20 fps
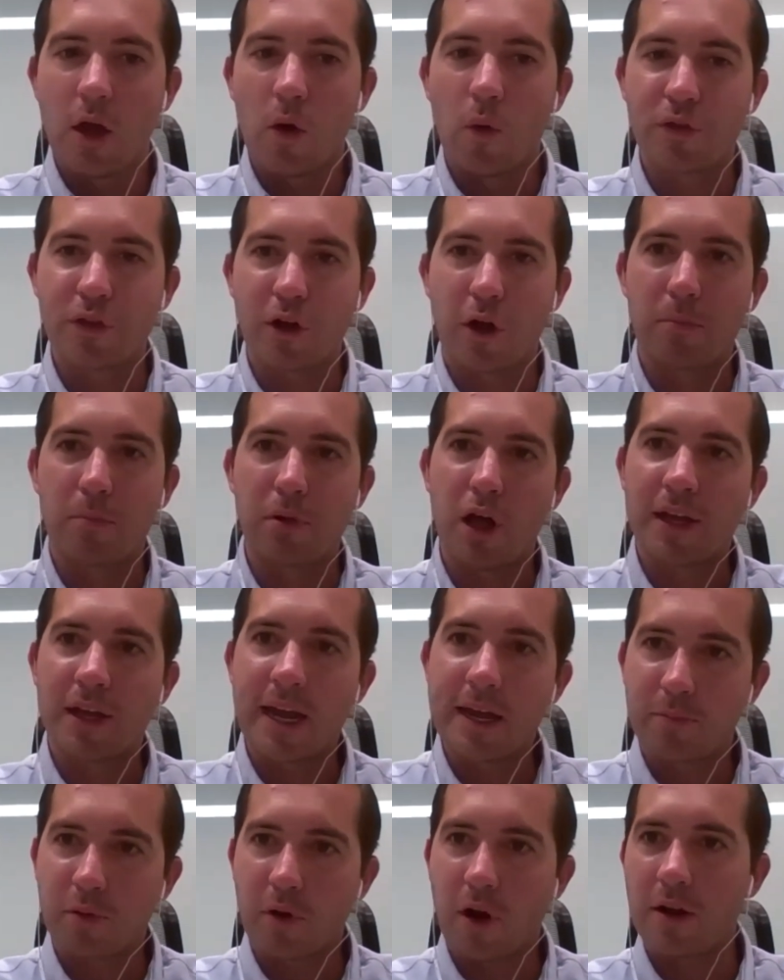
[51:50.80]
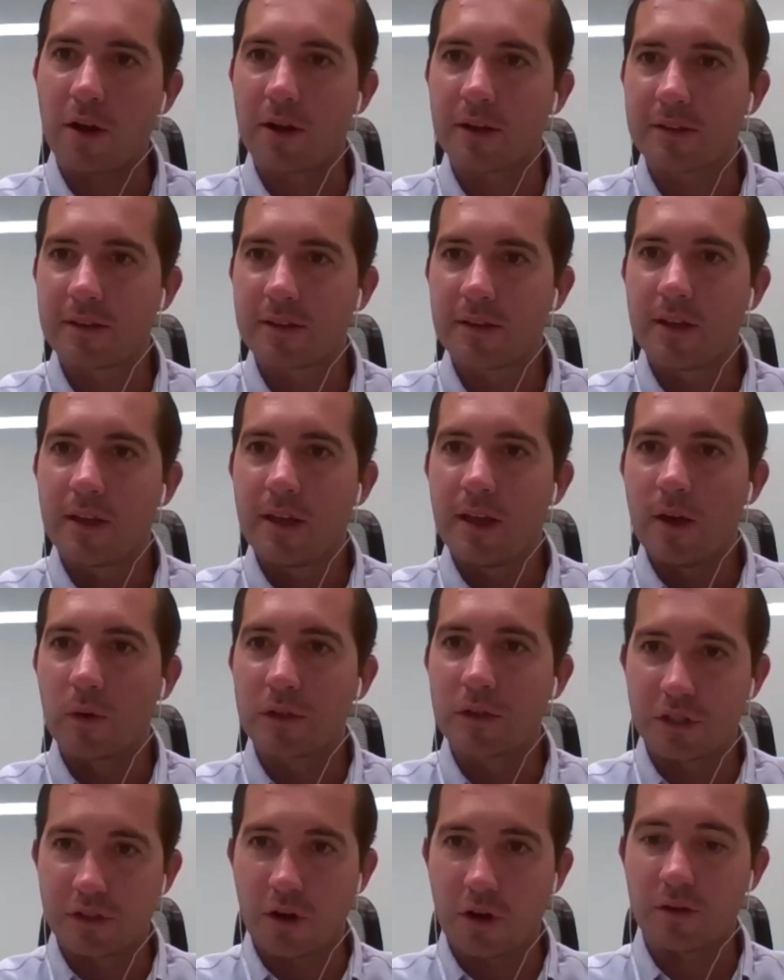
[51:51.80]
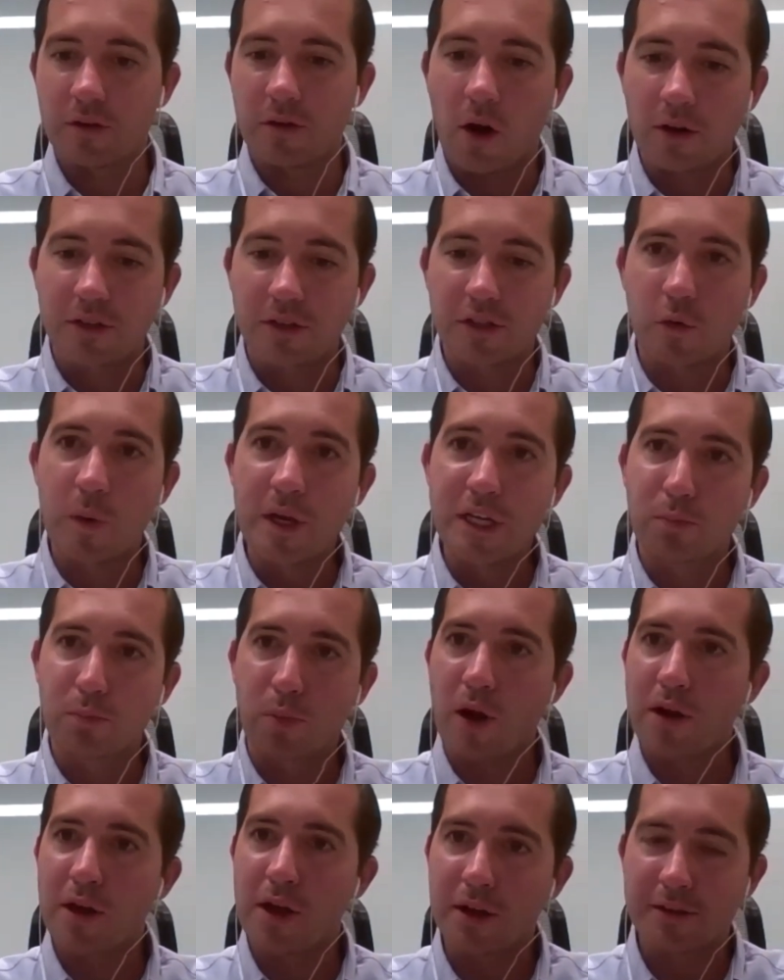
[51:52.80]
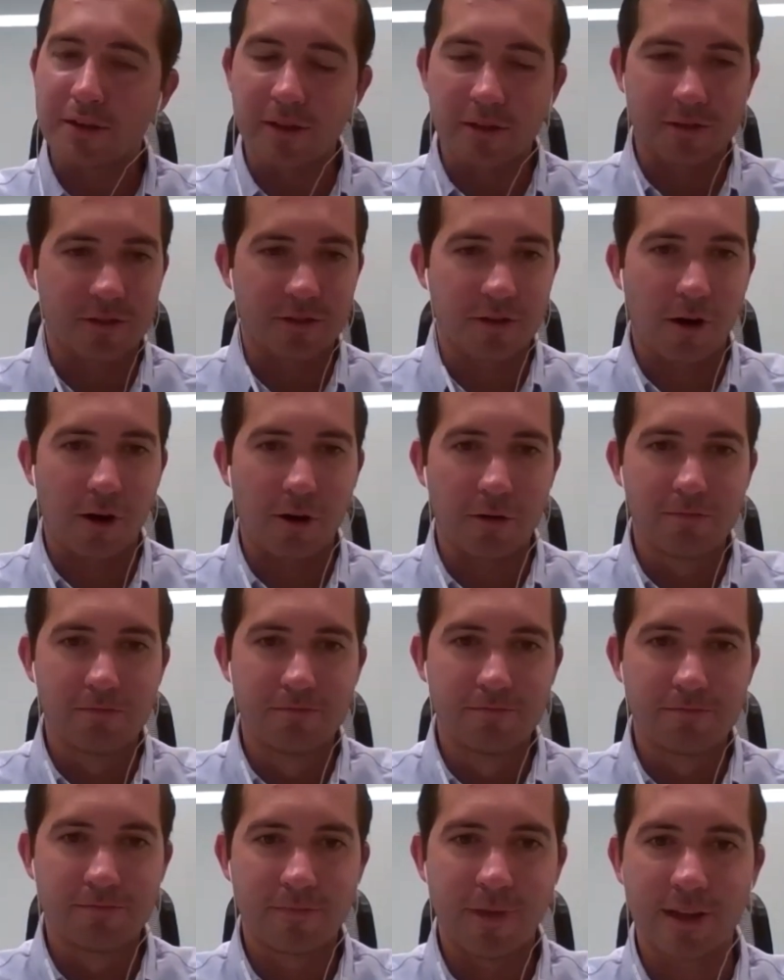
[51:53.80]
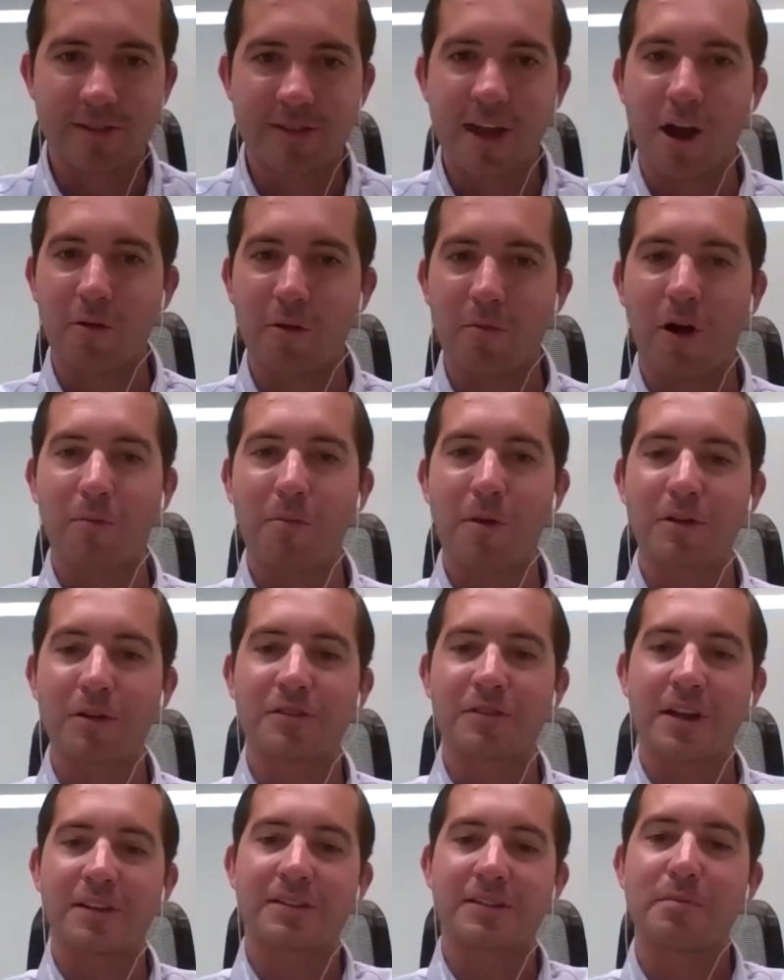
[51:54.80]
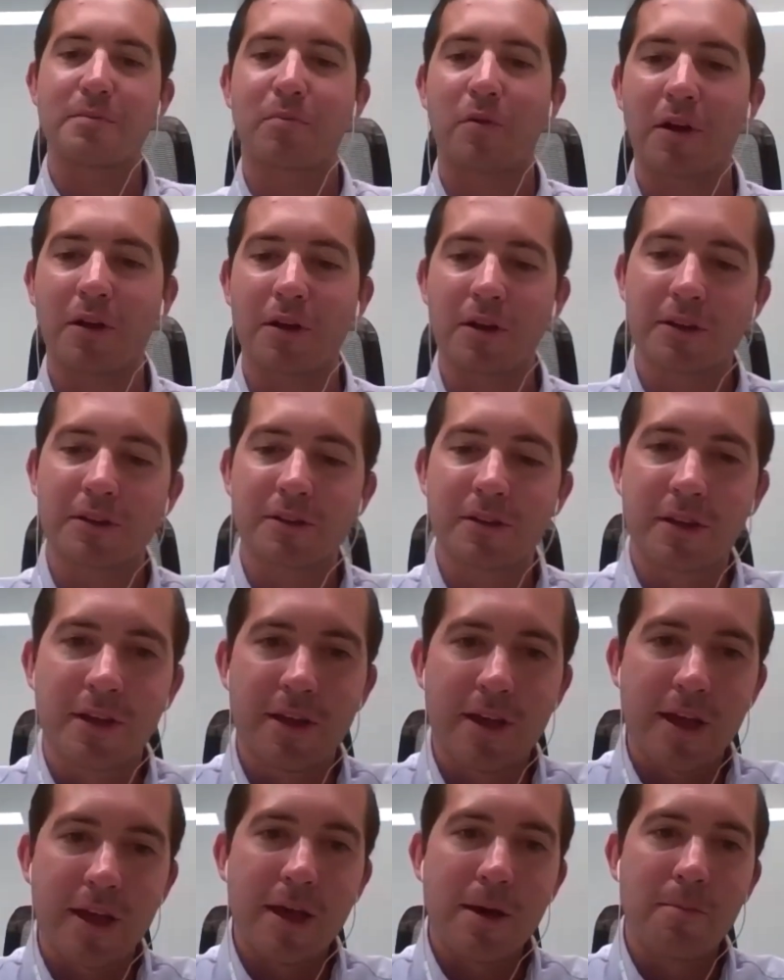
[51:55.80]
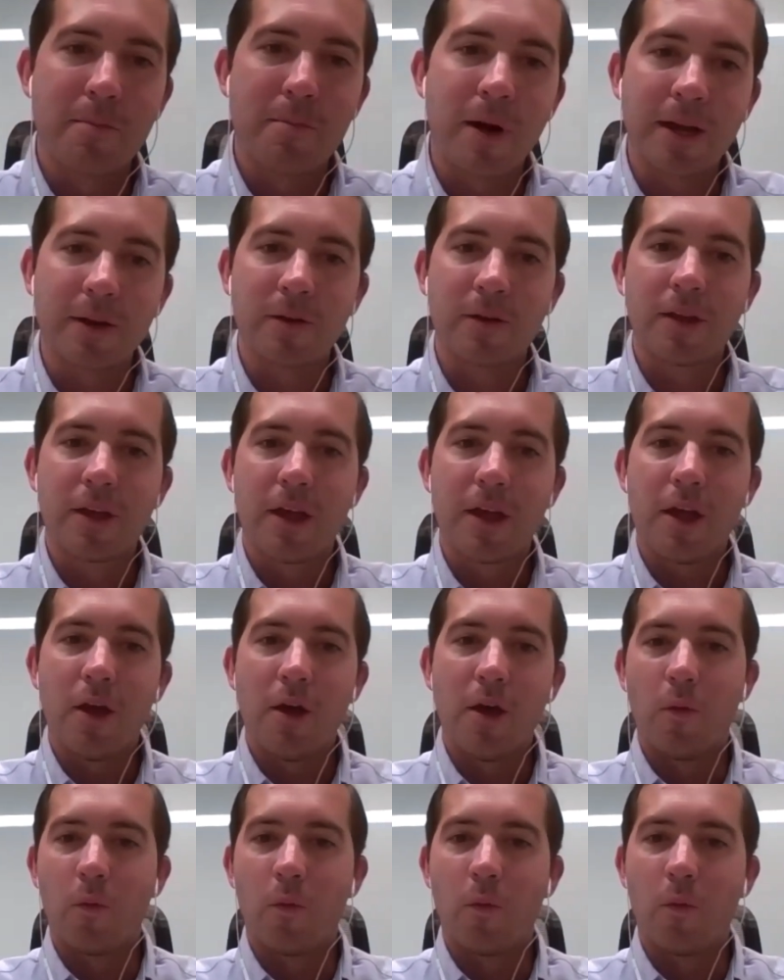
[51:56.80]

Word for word: with our Blockade product, which is our, our squeeze product. It's our, I say our, our most sexy product, but